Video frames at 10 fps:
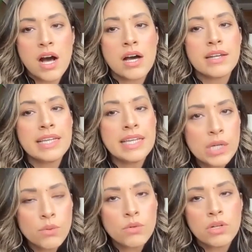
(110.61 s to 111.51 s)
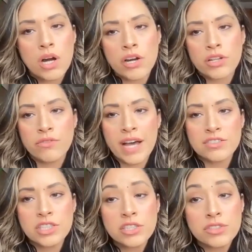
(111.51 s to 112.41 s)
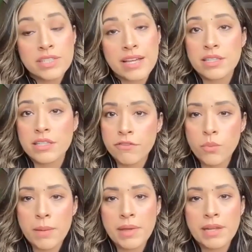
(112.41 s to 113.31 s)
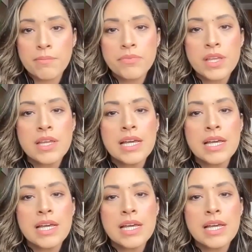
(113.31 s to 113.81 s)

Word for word: unequal cardiovascular testing for women,